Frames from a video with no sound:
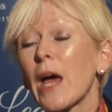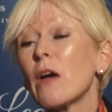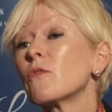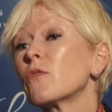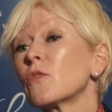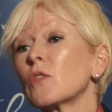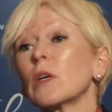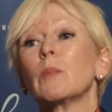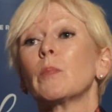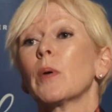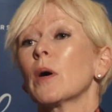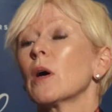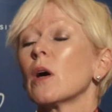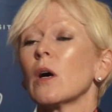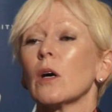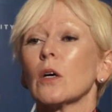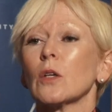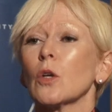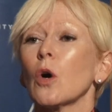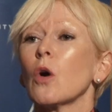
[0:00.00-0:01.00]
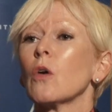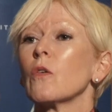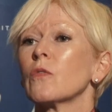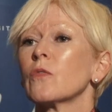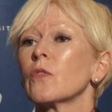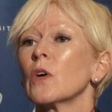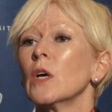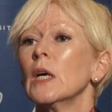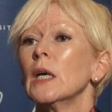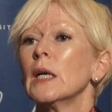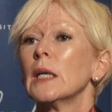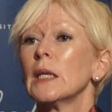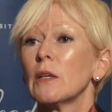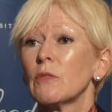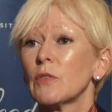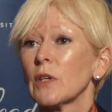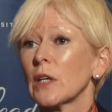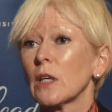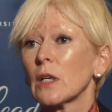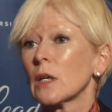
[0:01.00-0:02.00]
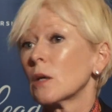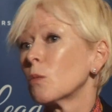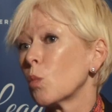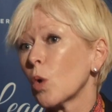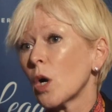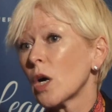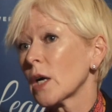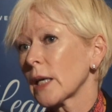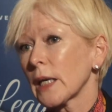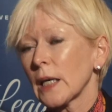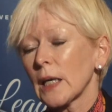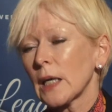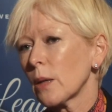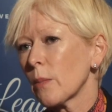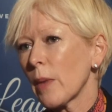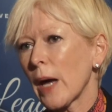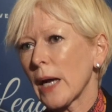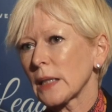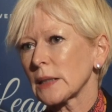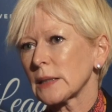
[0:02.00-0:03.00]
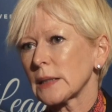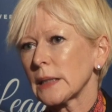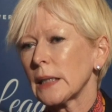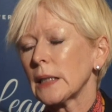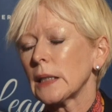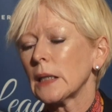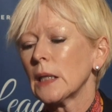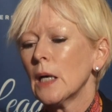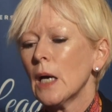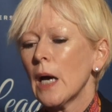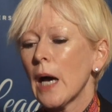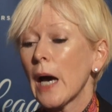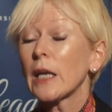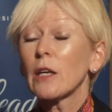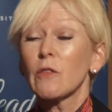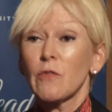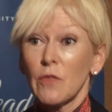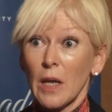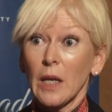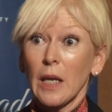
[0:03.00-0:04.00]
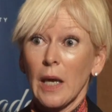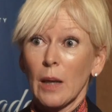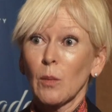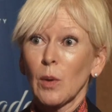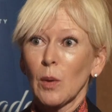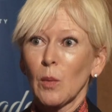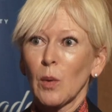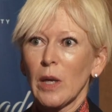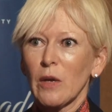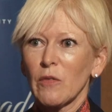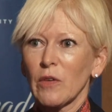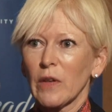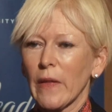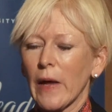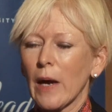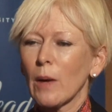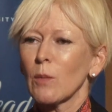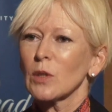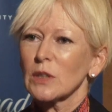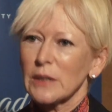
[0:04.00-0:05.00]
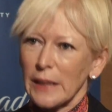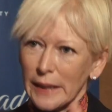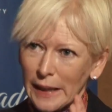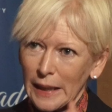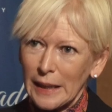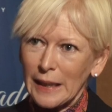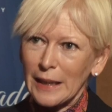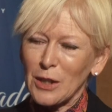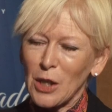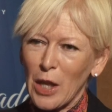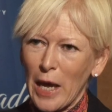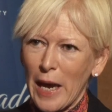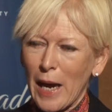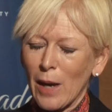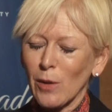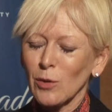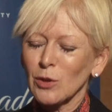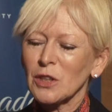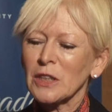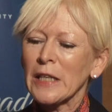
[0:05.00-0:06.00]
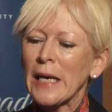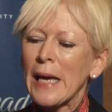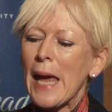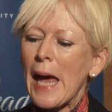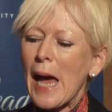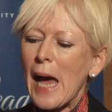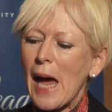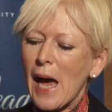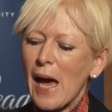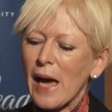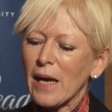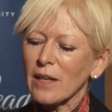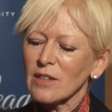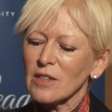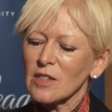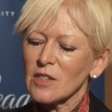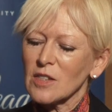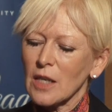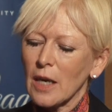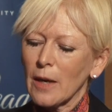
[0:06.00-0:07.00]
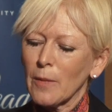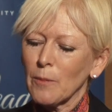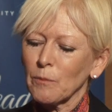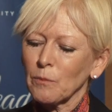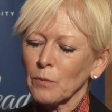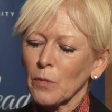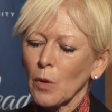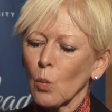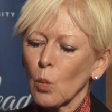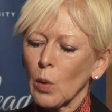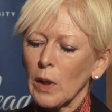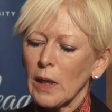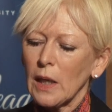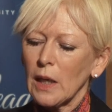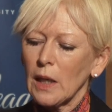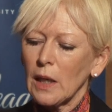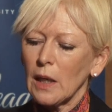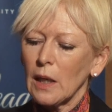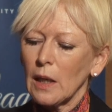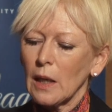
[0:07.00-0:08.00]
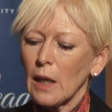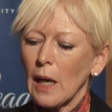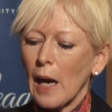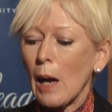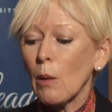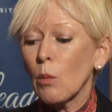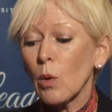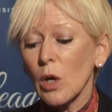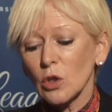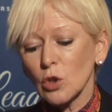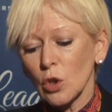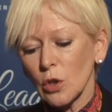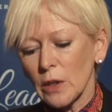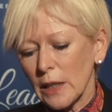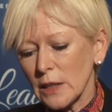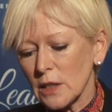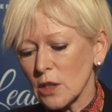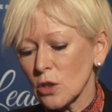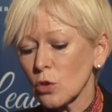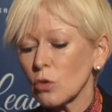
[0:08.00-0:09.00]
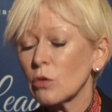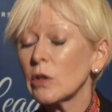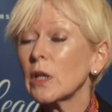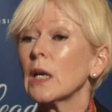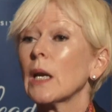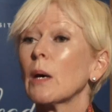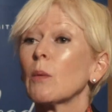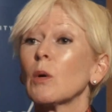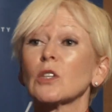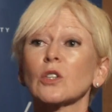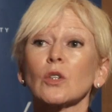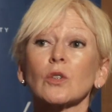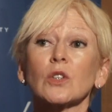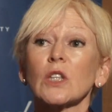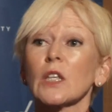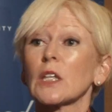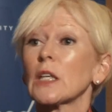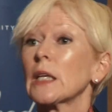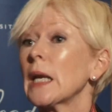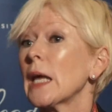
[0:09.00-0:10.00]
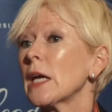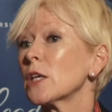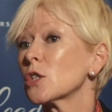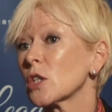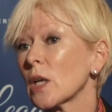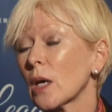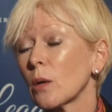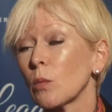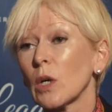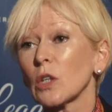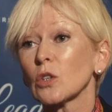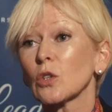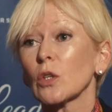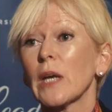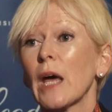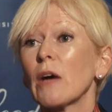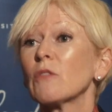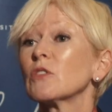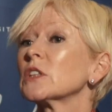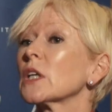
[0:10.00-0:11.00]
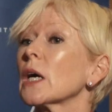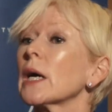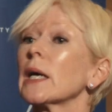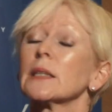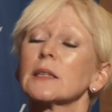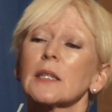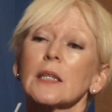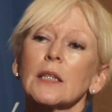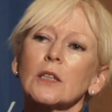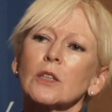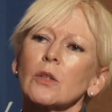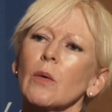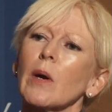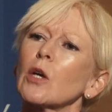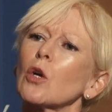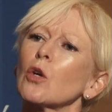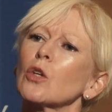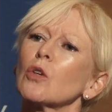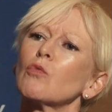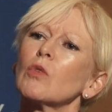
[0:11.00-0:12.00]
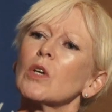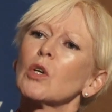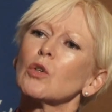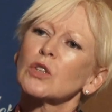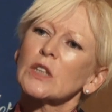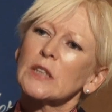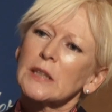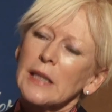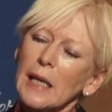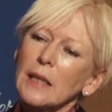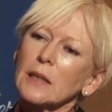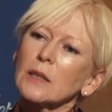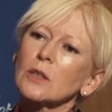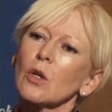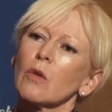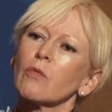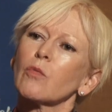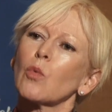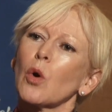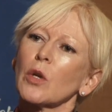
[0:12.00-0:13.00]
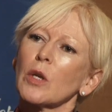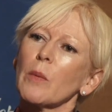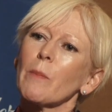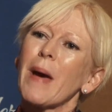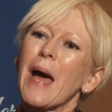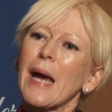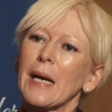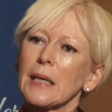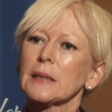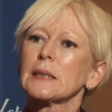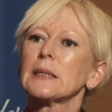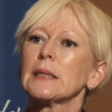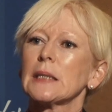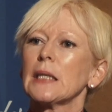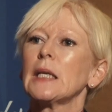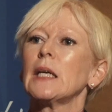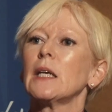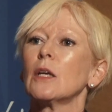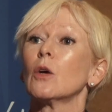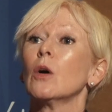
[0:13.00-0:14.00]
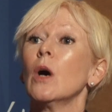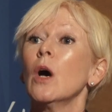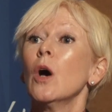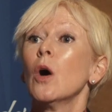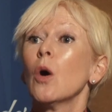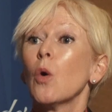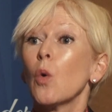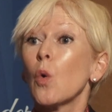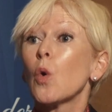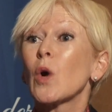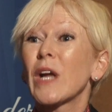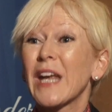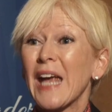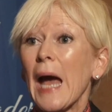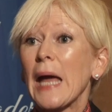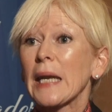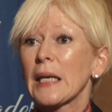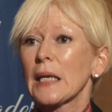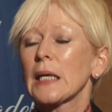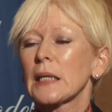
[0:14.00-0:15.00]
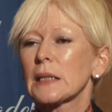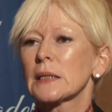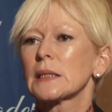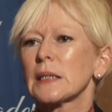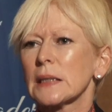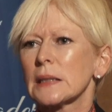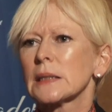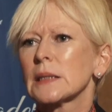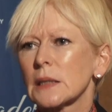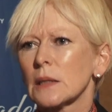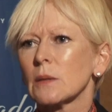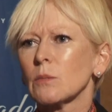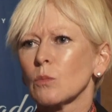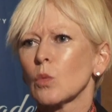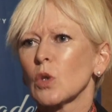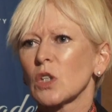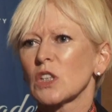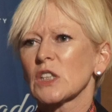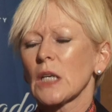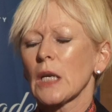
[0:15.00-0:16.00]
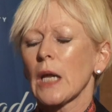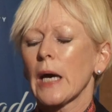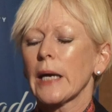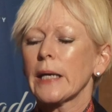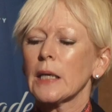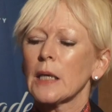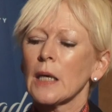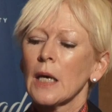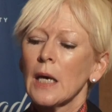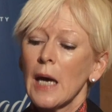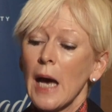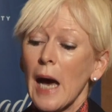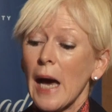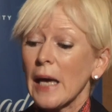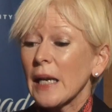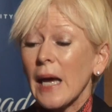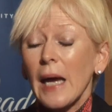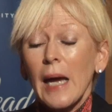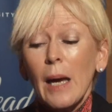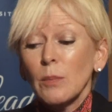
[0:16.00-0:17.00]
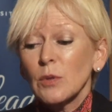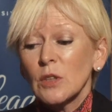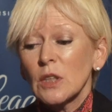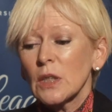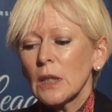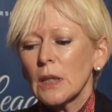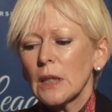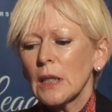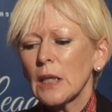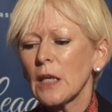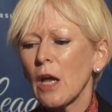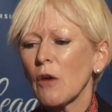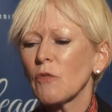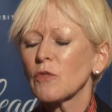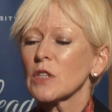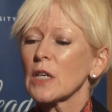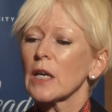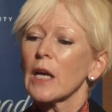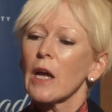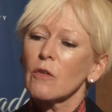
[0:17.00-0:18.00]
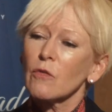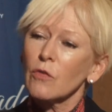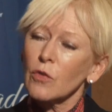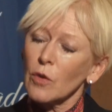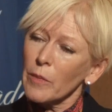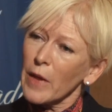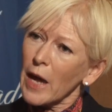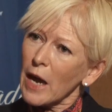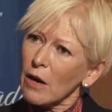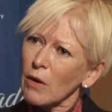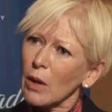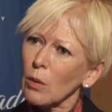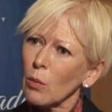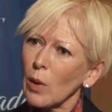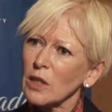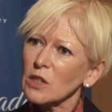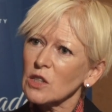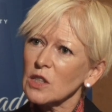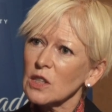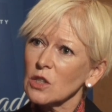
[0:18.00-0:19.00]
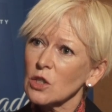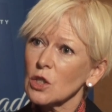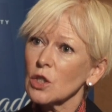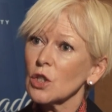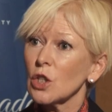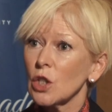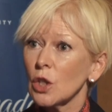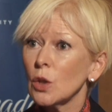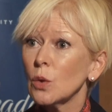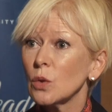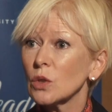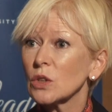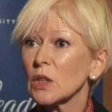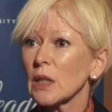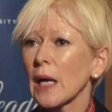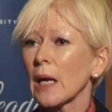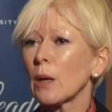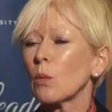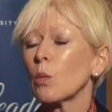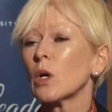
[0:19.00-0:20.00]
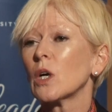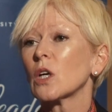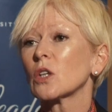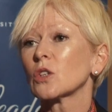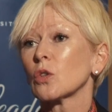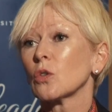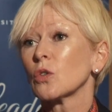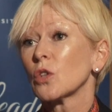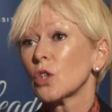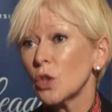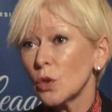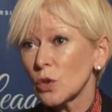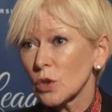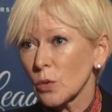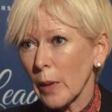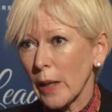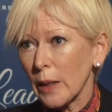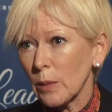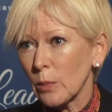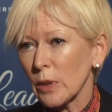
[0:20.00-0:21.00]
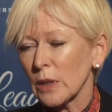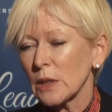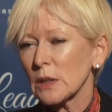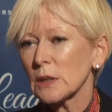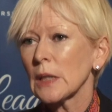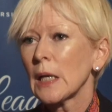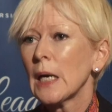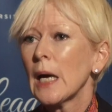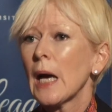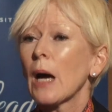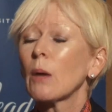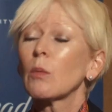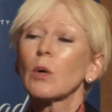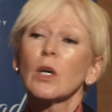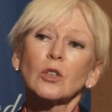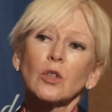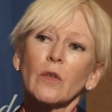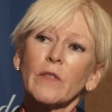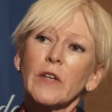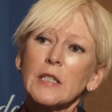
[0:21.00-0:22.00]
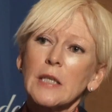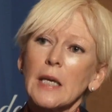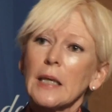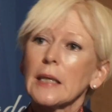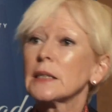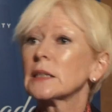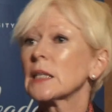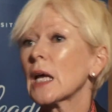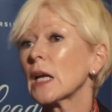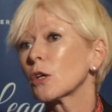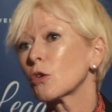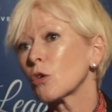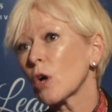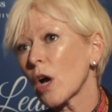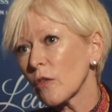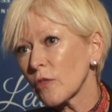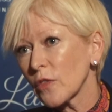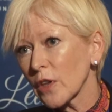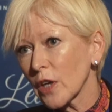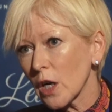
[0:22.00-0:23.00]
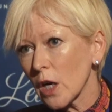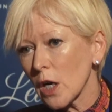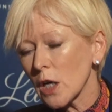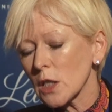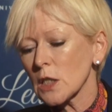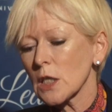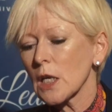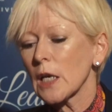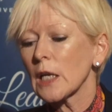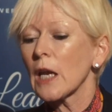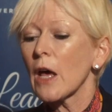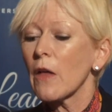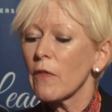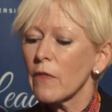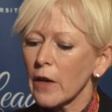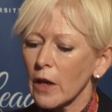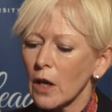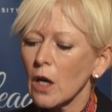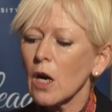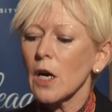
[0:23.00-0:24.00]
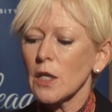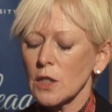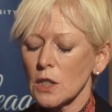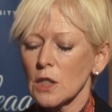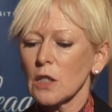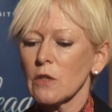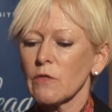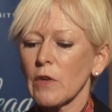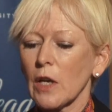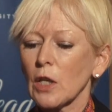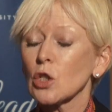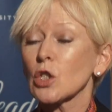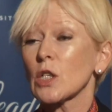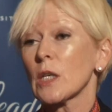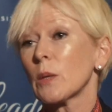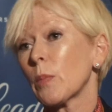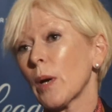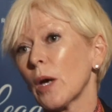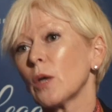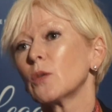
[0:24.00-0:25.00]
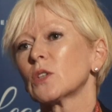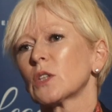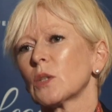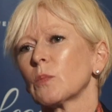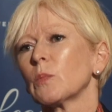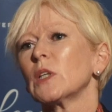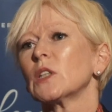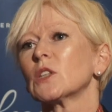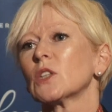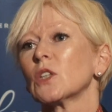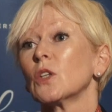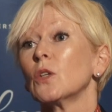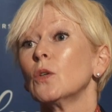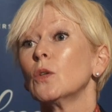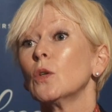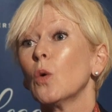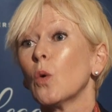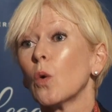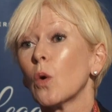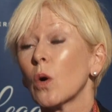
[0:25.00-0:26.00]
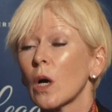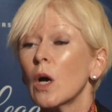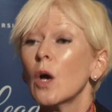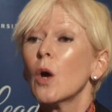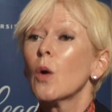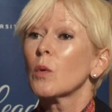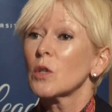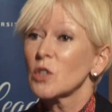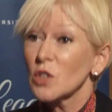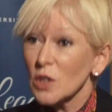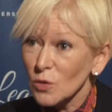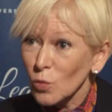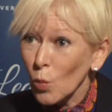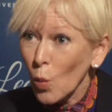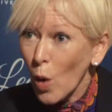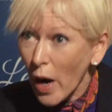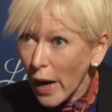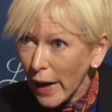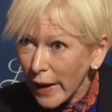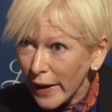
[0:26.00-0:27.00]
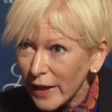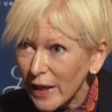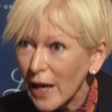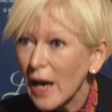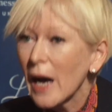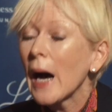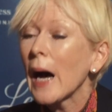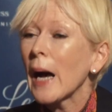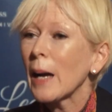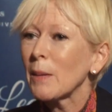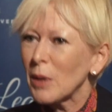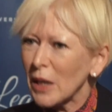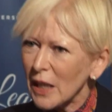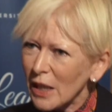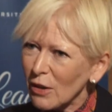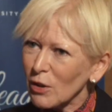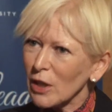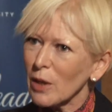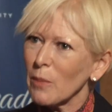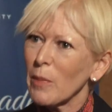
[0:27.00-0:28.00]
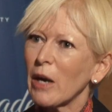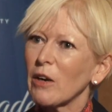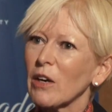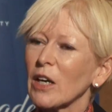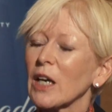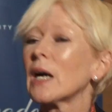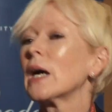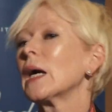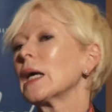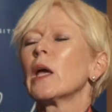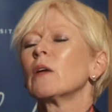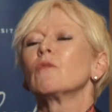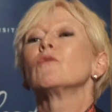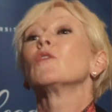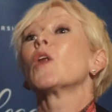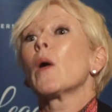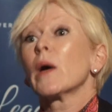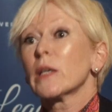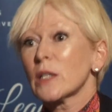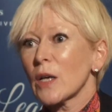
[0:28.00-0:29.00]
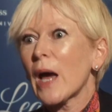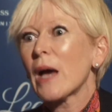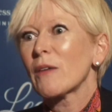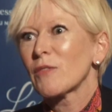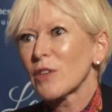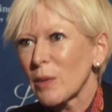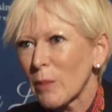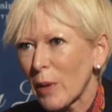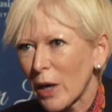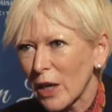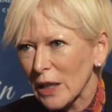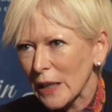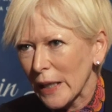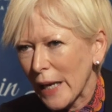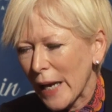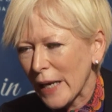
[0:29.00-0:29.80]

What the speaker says: every part of living and working in a magazine, and it felt like we were living there. It was in a little house, and I worked on editorial, I worked on circulation, I worked on advertising, so I got a real sense of what a magazine organic system was like, and I absolutely loved it. And from there I went into news, and I worked on newspapers. I worked on the Daily Telegraph, the Guardian, and the Guardian eventually posted me to New York, which is why I'm here in America, even though I don't have an American